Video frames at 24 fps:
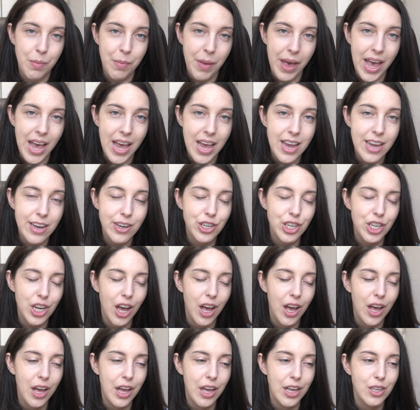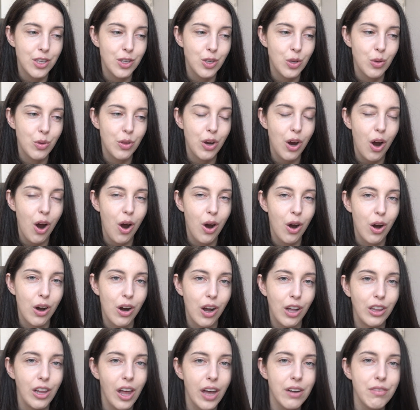page. Uh, so there
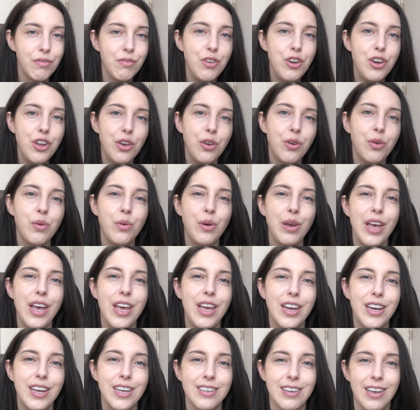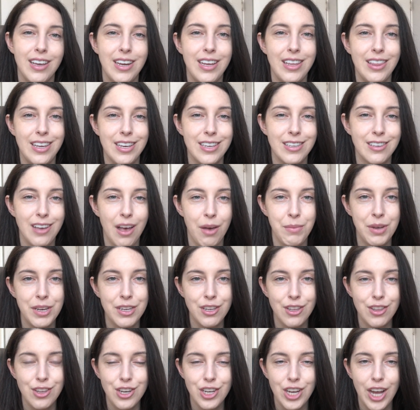are a lot of new and exciting things coming
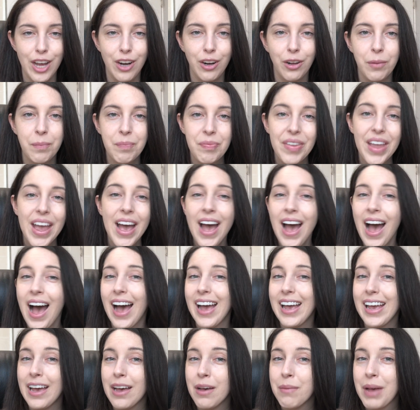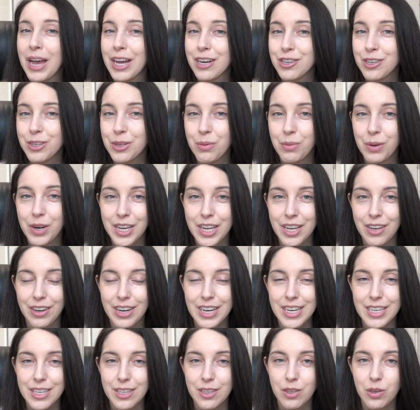to the channel. I am actually working on
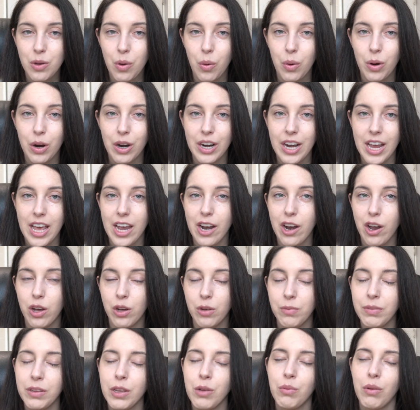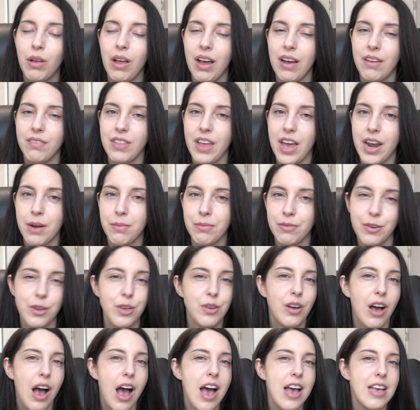a Discord and hopefully we'll have that up for
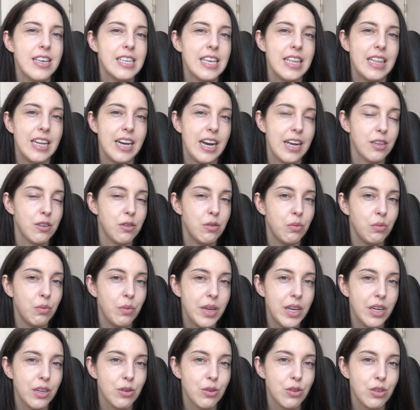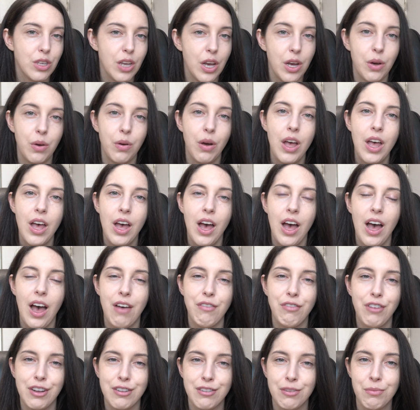you guys in the next week or so.
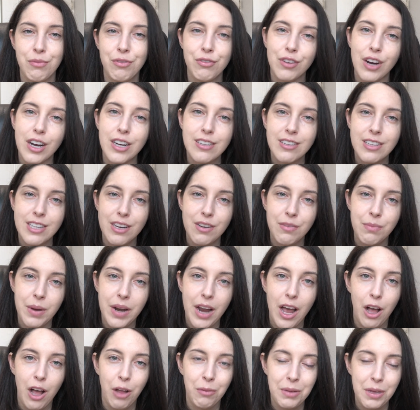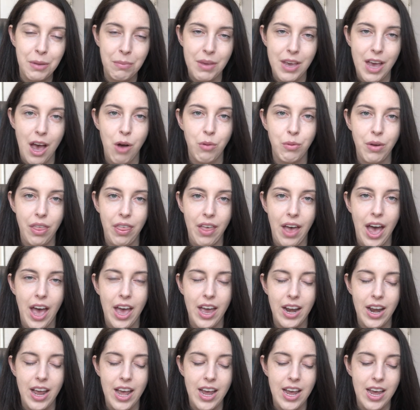I've got some friends that have been helping me out with
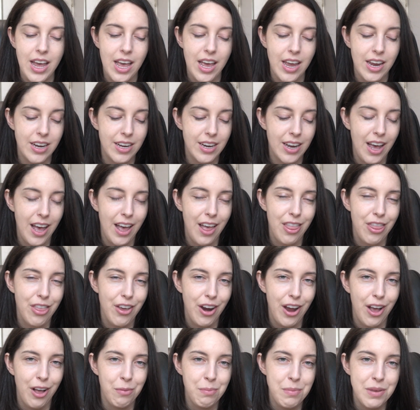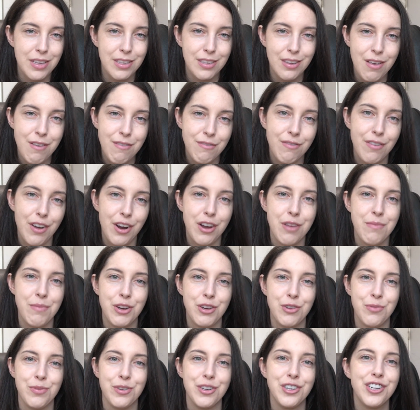that and uh, their help is very
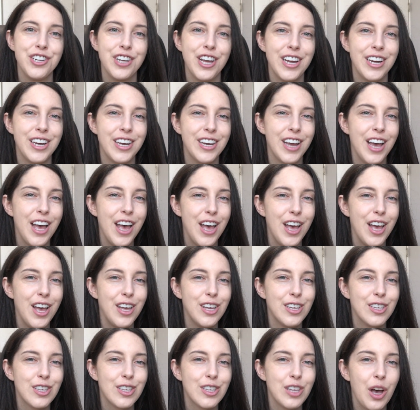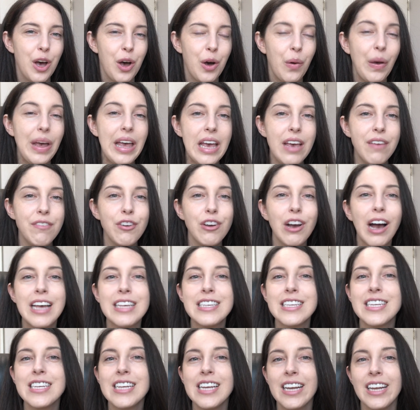much appreciated. So if you
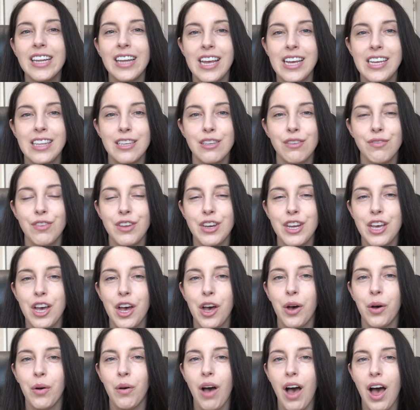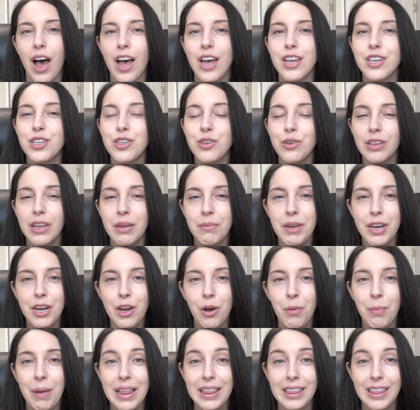guys did like this video, uh, do let me
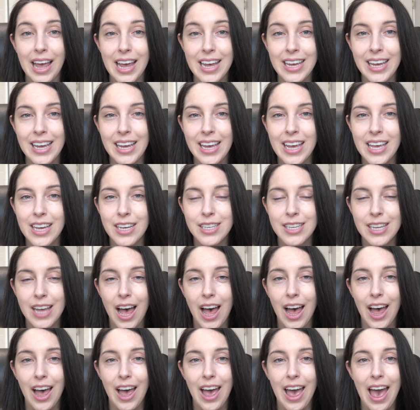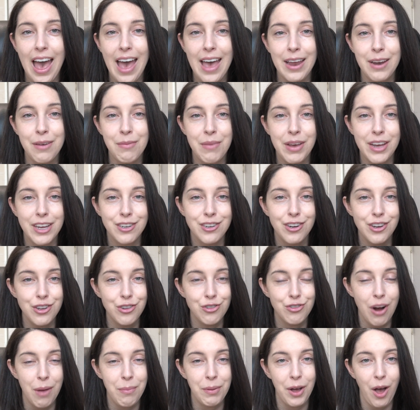know by liking it uh, and making sure you
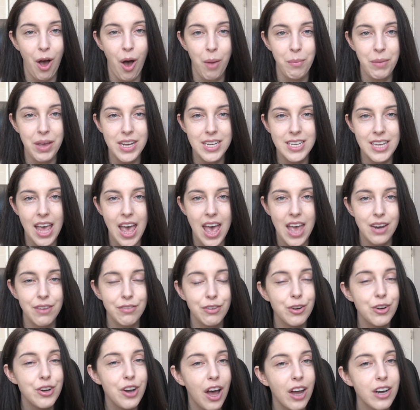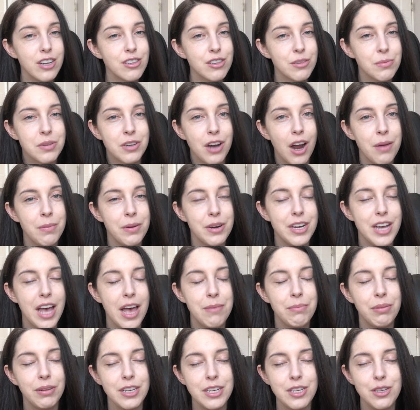drop a comment. And if you're not a subscriber
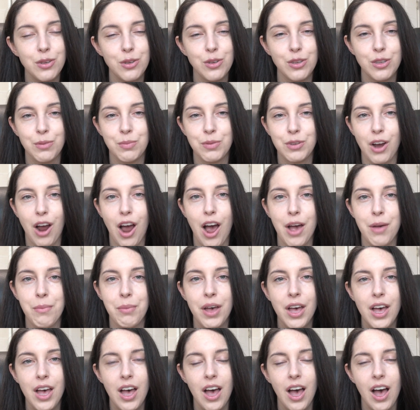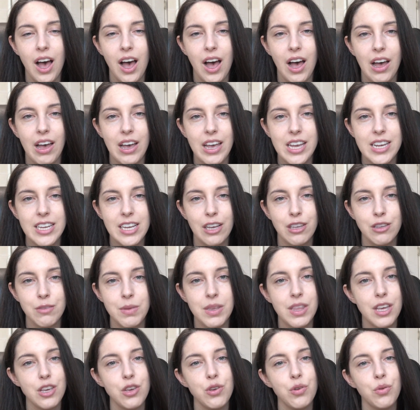yet, please do subscribe. Uh, it tells
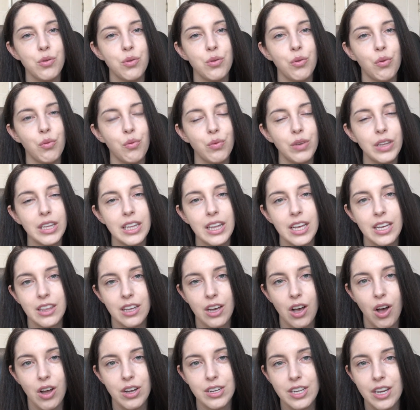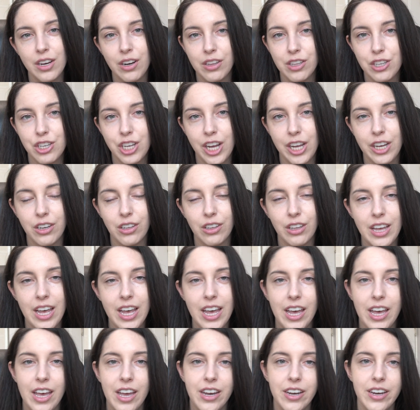me that you really like the content on the channel
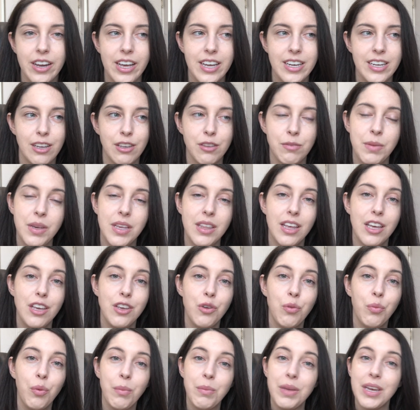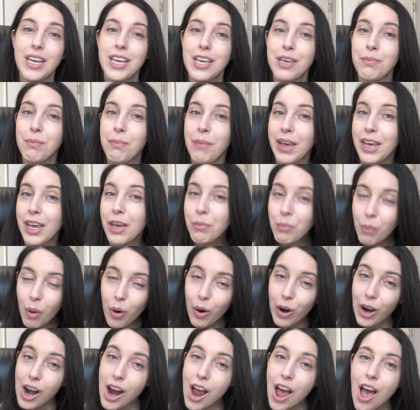and it tells me that you want me to keep making
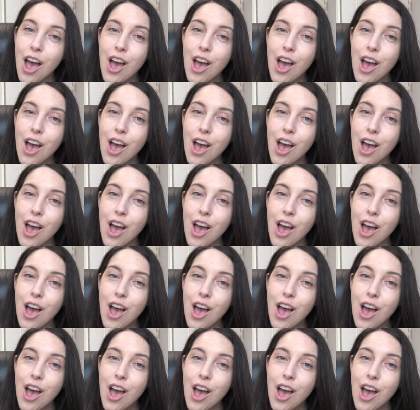more.